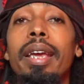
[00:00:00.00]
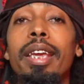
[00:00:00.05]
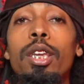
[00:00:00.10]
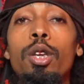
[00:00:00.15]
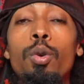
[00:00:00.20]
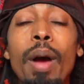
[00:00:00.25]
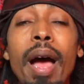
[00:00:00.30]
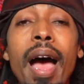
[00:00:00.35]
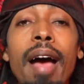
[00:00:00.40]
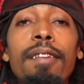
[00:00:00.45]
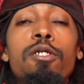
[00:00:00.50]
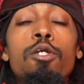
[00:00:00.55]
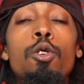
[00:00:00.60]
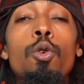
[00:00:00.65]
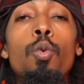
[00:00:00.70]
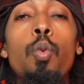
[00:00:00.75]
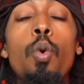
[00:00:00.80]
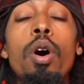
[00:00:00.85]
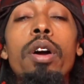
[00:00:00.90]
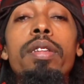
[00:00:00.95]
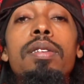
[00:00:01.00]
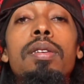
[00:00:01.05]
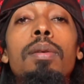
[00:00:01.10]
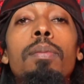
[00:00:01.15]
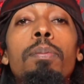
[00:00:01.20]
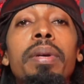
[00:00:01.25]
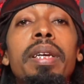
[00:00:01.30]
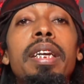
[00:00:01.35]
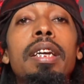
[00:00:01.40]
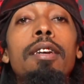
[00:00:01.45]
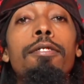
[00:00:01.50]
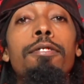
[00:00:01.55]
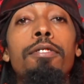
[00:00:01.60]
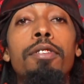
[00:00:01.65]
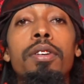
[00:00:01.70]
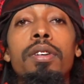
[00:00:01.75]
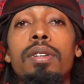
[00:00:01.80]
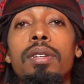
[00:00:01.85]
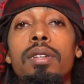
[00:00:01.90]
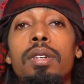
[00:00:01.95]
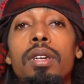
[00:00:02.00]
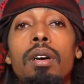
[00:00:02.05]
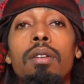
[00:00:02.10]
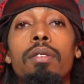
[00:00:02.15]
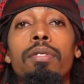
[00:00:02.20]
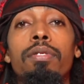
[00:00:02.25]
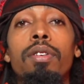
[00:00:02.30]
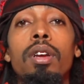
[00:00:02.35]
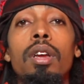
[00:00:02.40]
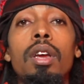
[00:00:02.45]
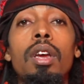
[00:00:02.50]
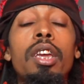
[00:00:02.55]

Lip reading: You have to want to be it for yourself.